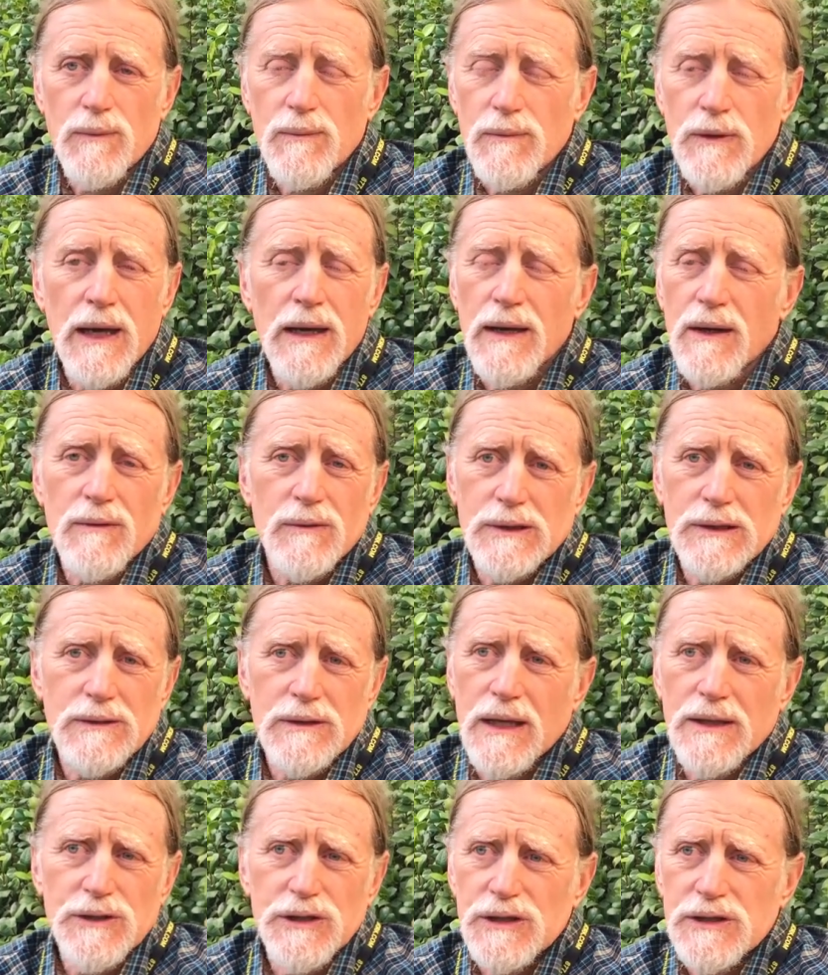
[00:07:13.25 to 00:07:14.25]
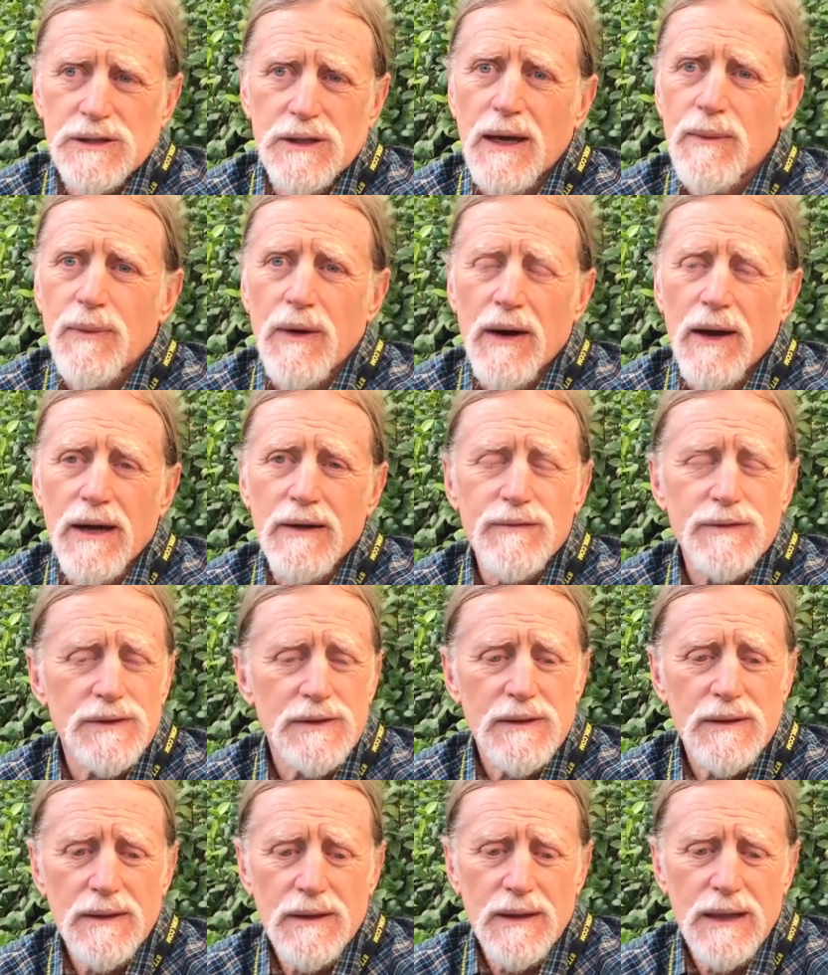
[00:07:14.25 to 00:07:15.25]
Not just top bar
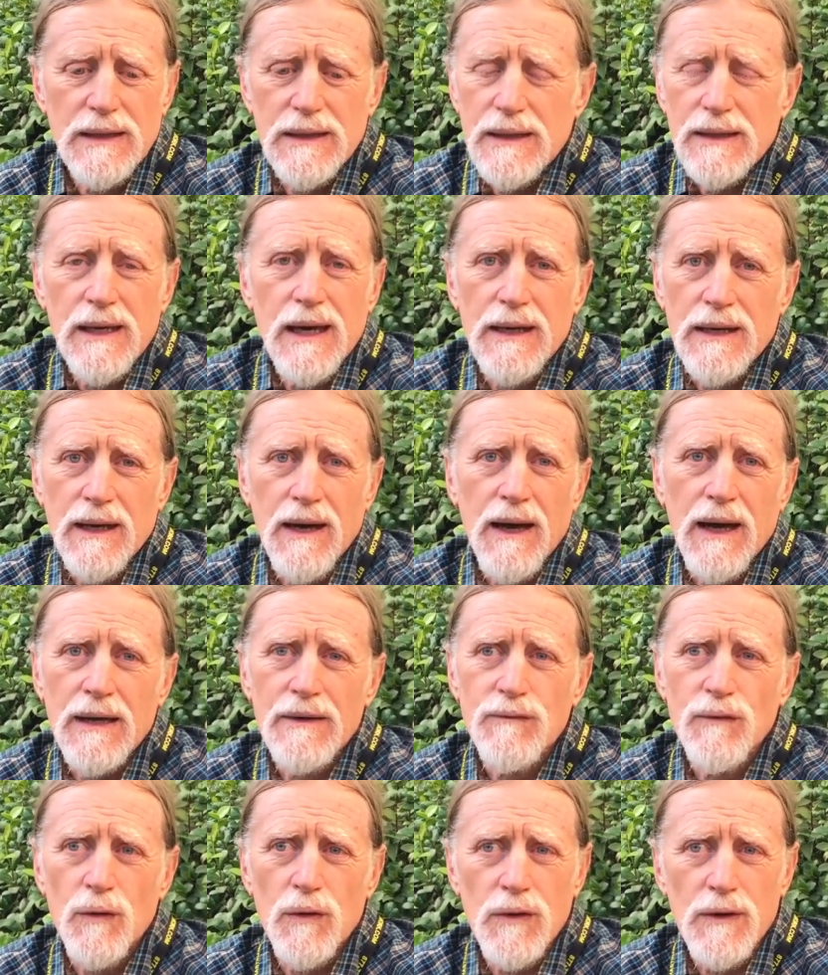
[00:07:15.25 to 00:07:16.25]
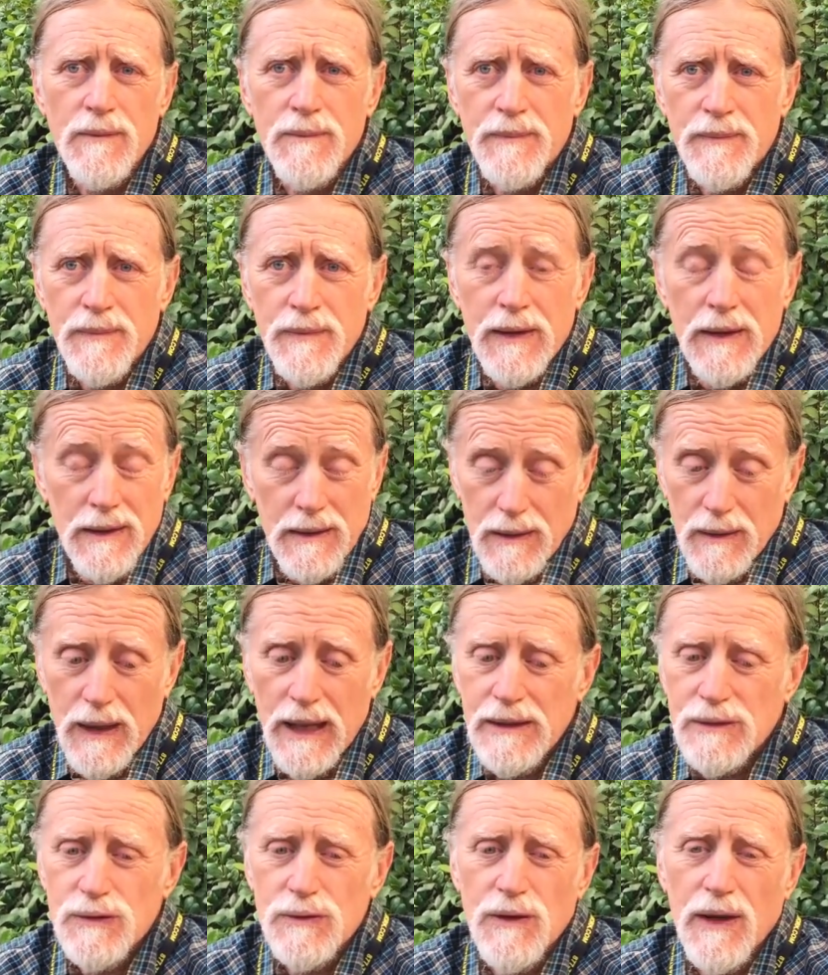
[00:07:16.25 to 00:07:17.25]
hives, any kind of hive or
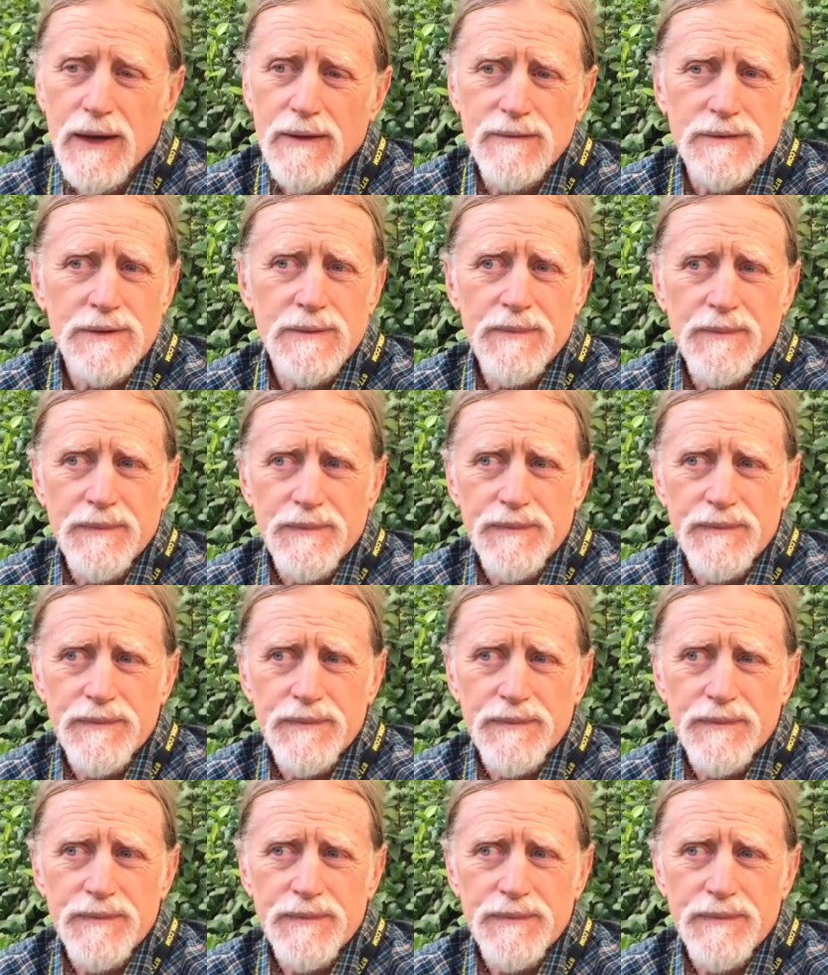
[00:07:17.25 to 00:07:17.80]
Lancaster hives,